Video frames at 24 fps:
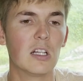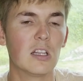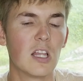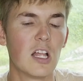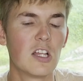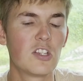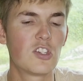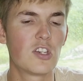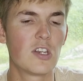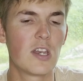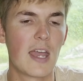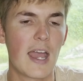
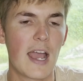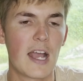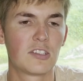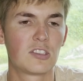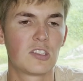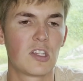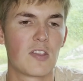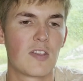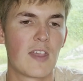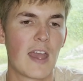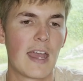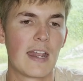Legend has
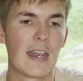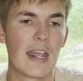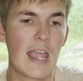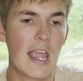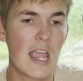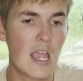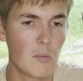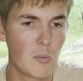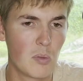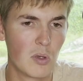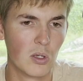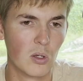it that
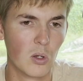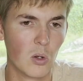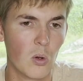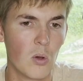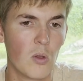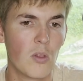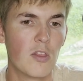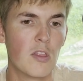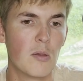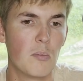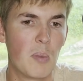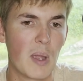Abehill,
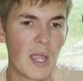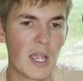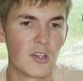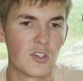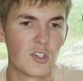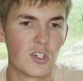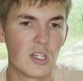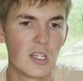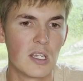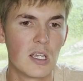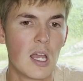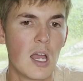the
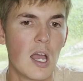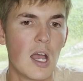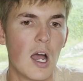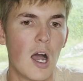banshee,